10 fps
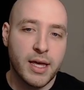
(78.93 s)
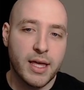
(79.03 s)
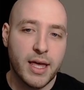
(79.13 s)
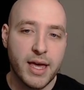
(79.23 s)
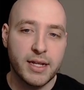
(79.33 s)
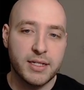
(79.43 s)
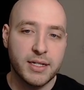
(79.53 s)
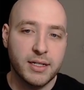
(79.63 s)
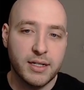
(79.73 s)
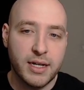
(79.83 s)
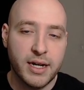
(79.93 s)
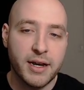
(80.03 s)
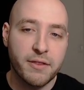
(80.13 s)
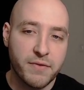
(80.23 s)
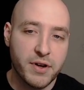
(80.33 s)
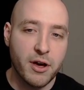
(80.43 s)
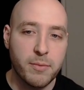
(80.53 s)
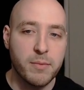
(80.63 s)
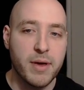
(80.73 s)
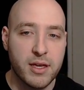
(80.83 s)
and another video I'll
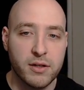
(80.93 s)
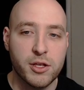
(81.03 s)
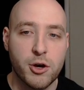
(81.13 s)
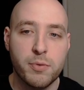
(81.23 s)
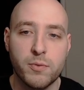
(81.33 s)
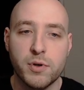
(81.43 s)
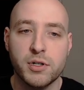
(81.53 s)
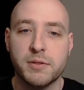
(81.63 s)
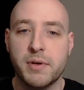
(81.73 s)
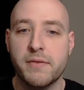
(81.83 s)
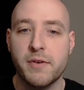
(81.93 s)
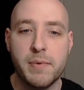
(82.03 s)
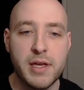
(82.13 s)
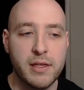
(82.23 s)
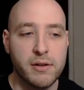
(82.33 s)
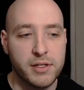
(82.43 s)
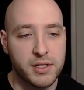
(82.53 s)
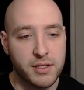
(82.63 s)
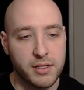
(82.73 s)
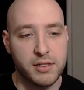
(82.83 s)
be making on the open world and PvP, there
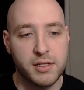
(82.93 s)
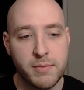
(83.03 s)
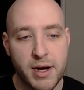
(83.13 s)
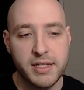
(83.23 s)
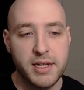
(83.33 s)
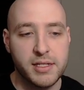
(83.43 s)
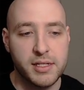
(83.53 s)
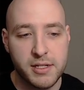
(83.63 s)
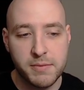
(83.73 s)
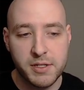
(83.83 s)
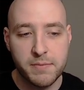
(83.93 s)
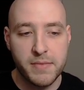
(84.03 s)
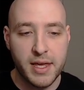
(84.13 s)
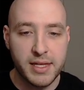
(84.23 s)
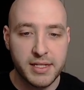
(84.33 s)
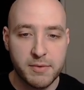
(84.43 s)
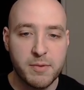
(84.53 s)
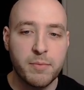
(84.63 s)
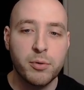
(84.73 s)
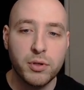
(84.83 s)
is some ideas they seem to
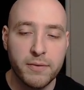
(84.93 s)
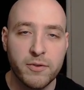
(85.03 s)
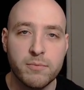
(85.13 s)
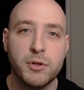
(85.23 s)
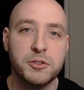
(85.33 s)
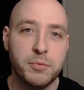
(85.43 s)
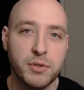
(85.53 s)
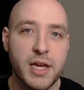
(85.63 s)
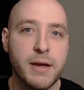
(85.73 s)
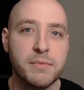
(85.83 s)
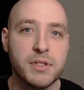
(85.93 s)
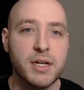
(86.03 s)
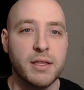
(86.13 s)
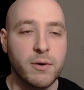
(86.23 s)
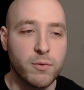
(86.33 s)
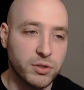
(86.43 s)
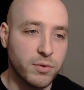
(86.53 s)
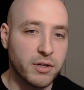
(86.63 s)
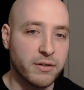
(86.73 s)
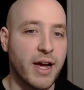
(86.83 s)
be pulling from multiple games, like World of
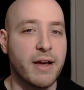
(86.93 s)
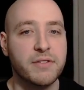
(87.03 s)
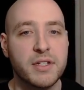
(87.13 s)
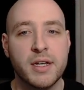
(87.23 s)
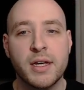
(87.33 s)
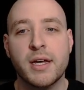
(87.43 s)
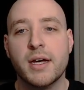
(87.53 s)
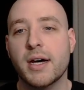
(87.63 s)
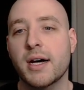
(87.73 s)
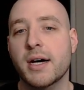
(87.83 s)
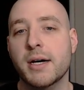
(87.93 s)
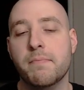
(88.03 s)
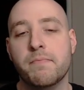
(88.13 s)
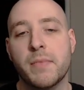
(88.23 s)
Warcraft and